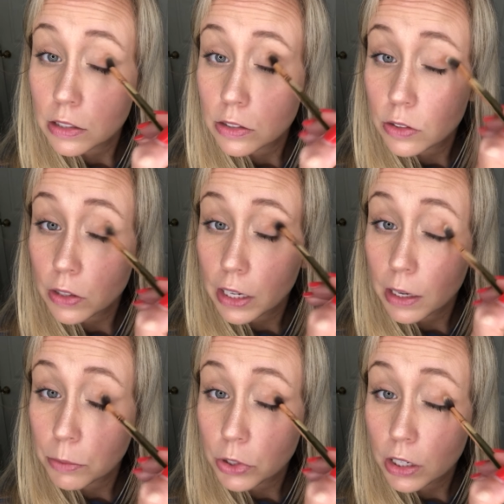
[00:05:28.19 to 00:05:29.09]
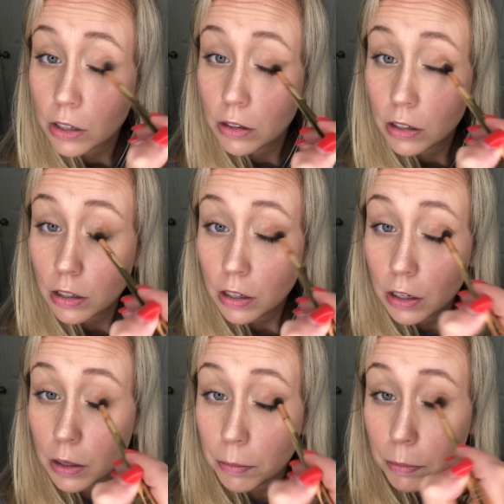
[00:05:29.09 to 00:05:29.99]
So again, I'm trying to
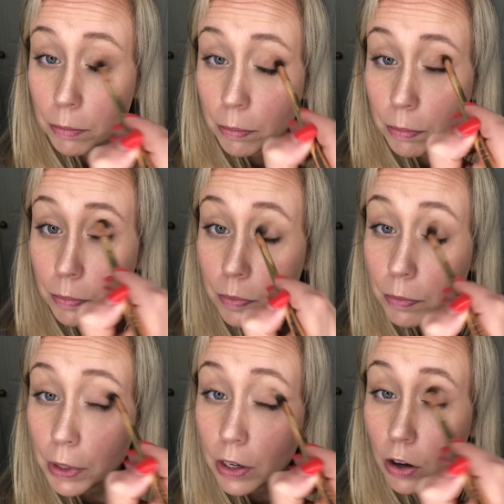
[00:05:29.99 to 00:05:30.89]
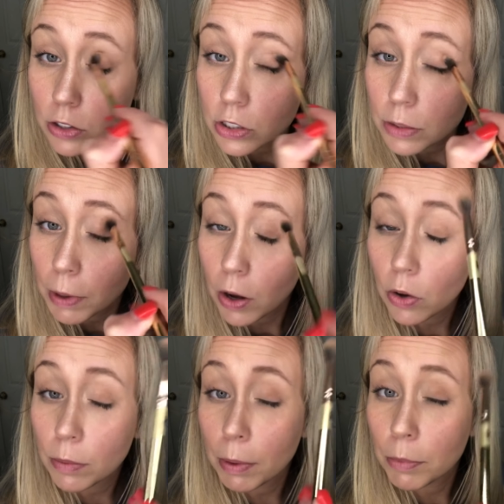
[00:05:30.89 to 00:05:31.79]
be conscious about
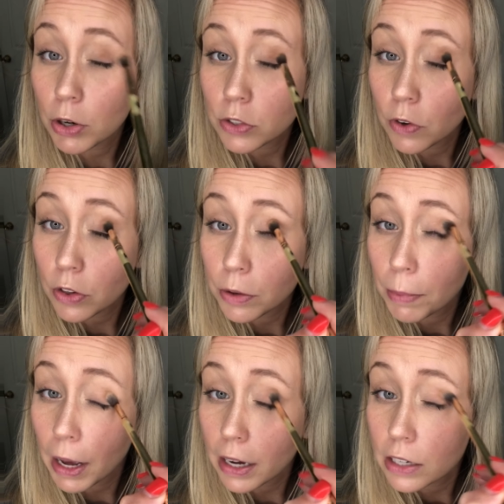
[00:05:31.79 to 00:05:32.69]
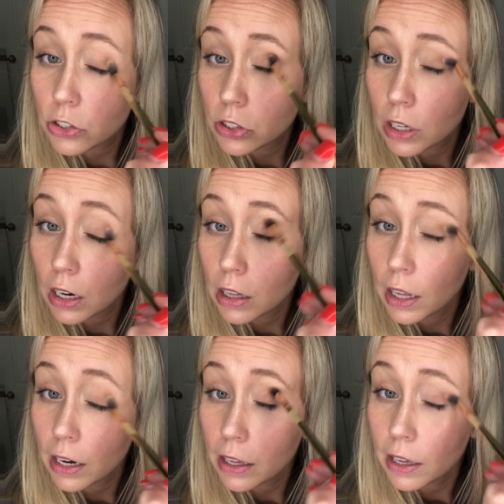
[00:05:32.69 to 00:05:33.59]
holding my brush farther back and just kind of
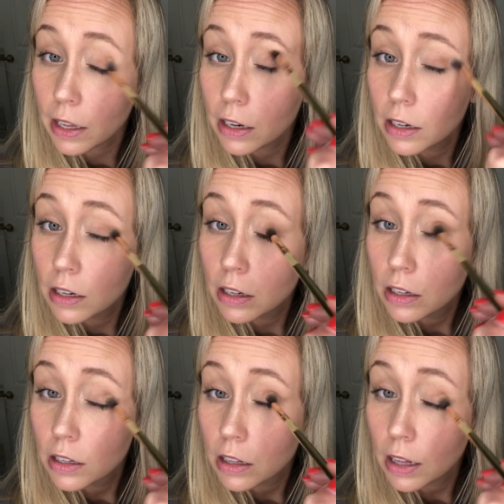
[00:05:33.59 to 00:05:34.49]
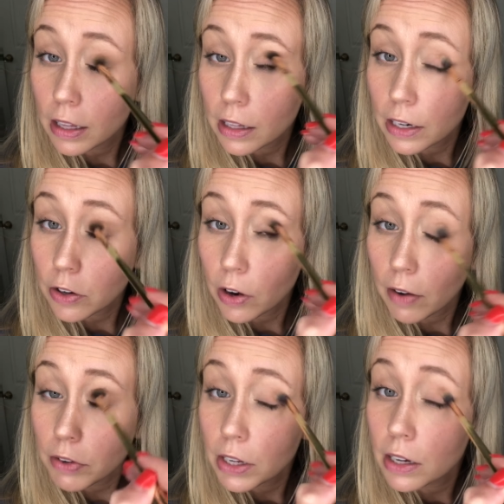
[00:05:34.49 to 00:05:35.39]
letting it, like letting
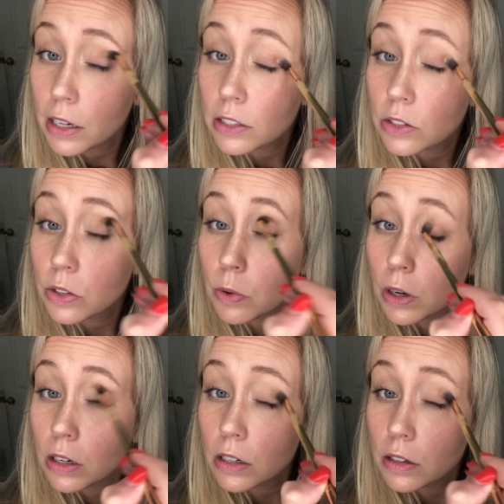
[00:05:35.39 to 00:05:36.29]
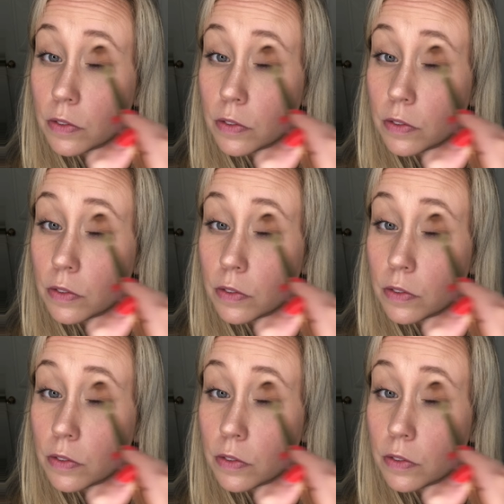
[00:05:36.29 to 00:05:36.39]
gravity, I guess, do the work.